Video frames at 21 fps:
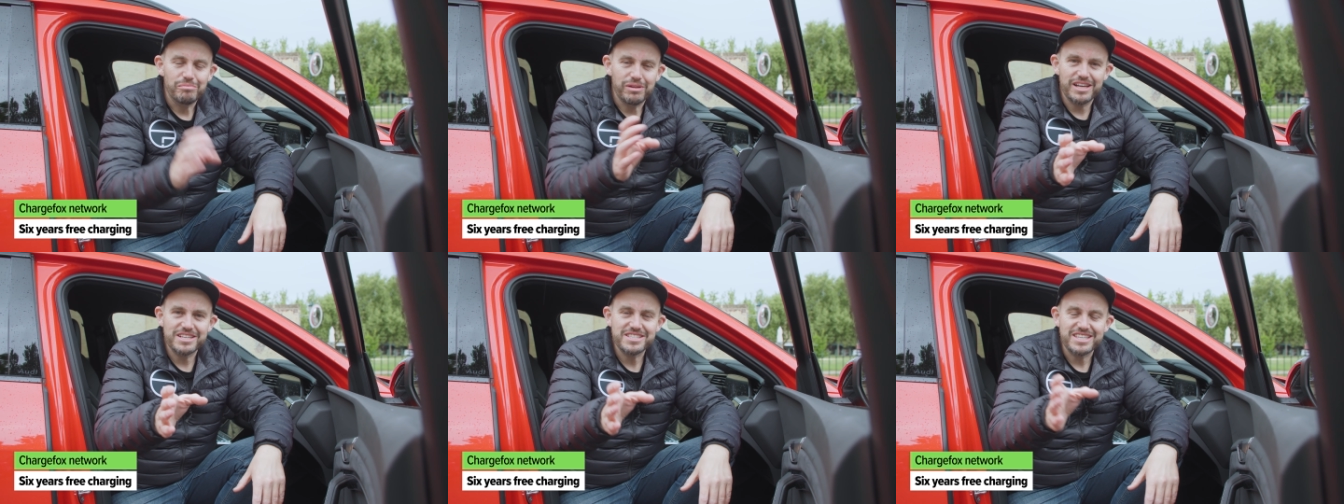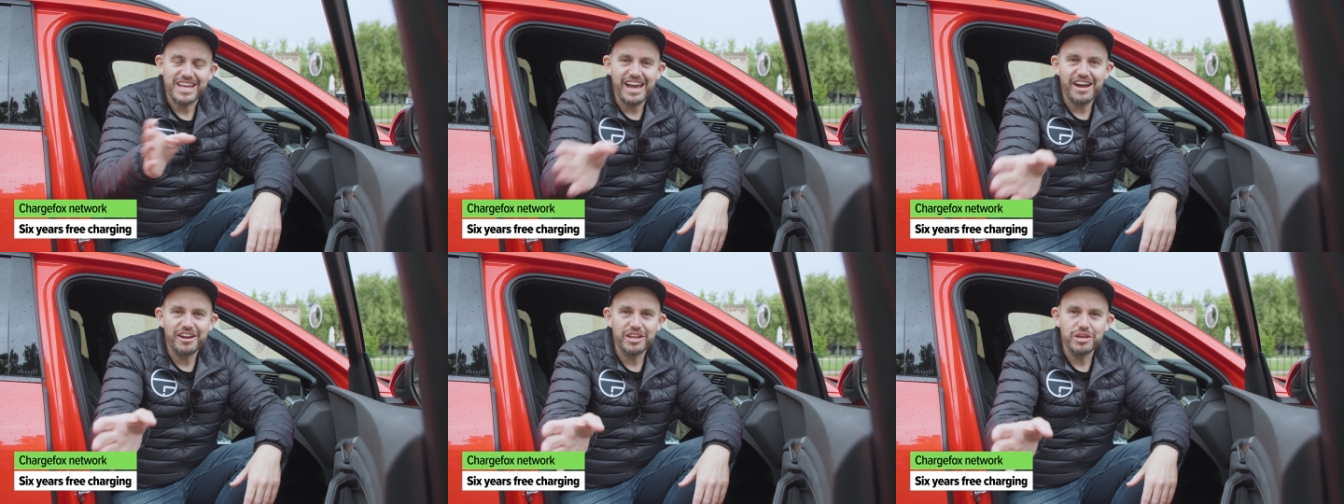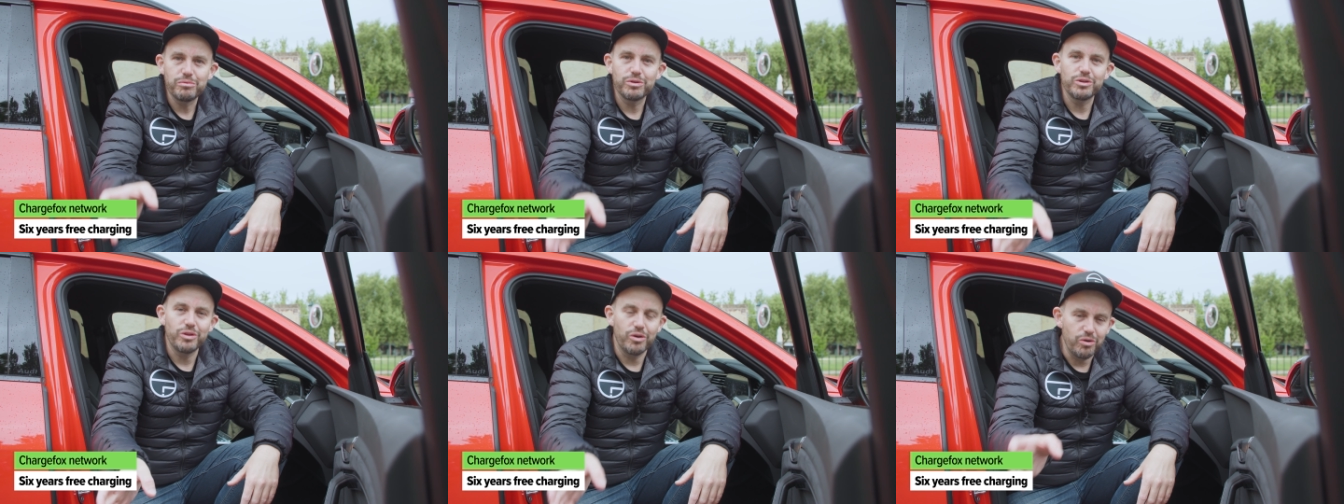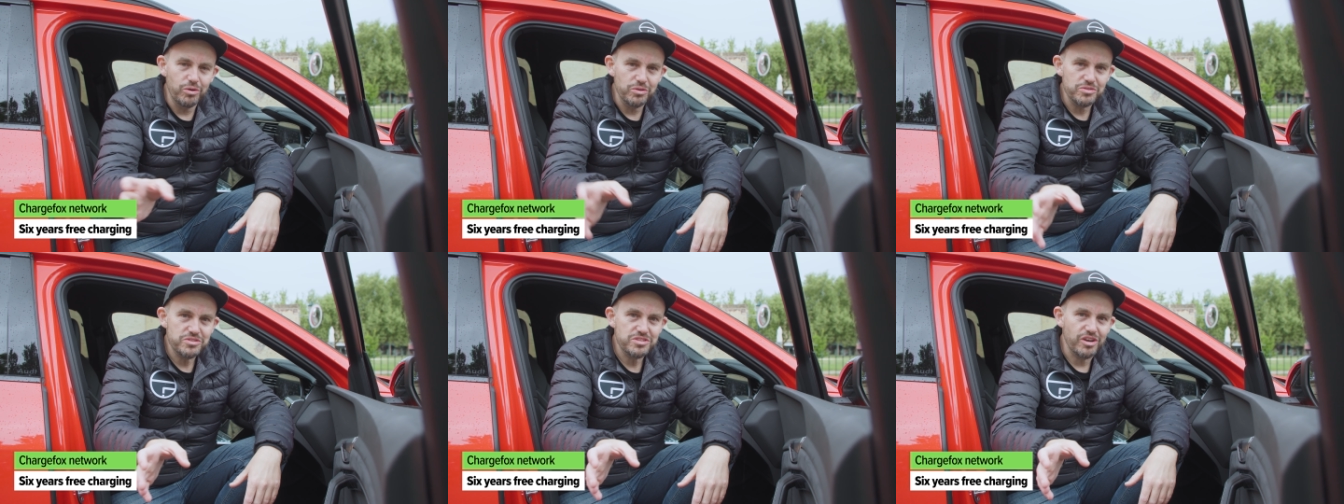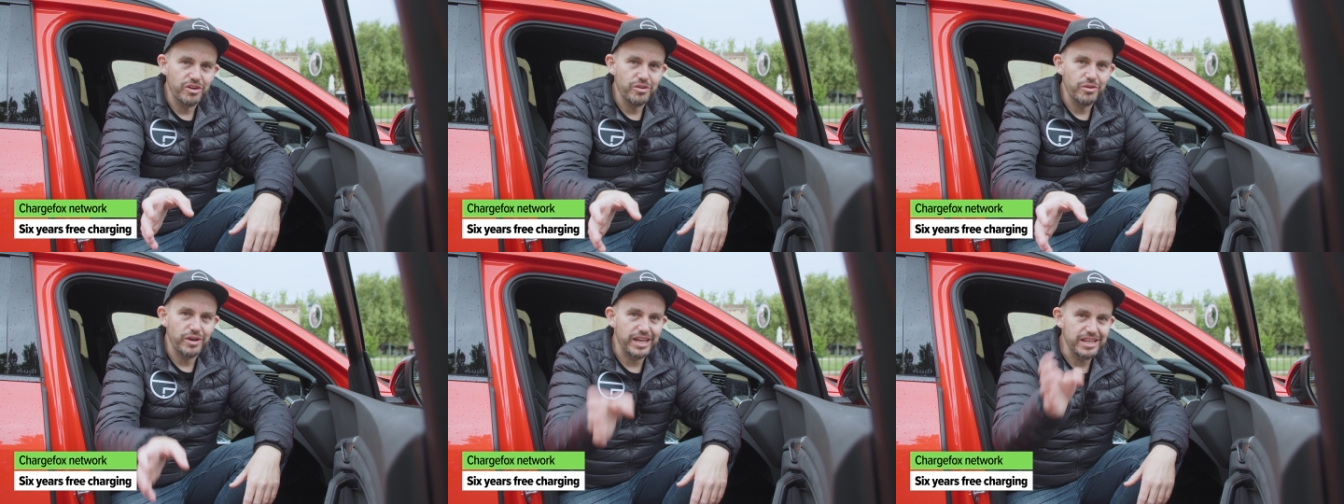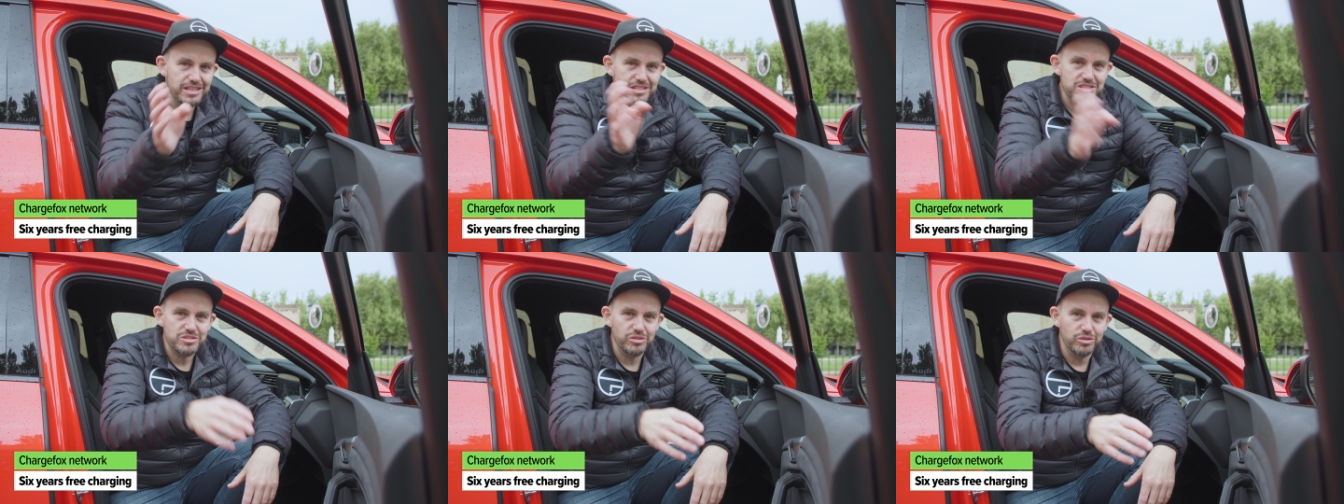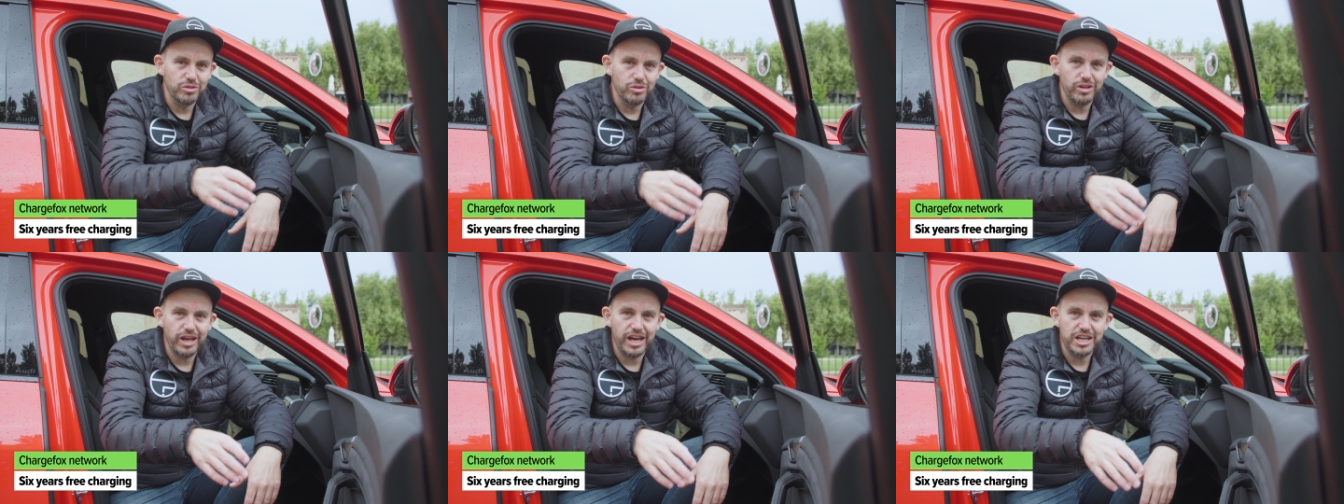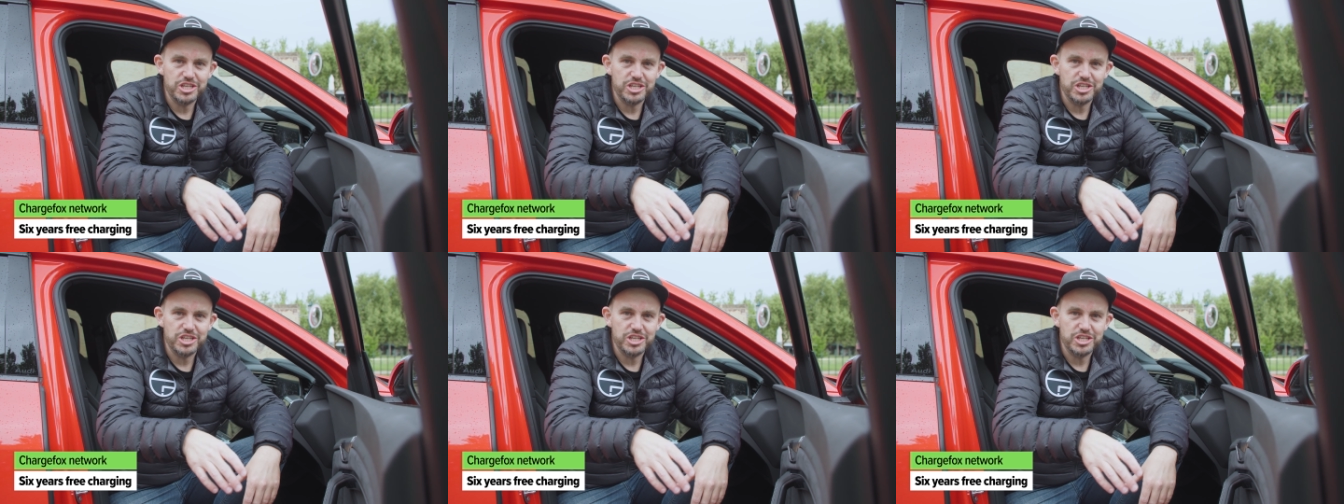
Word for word: Plus, Audi will also install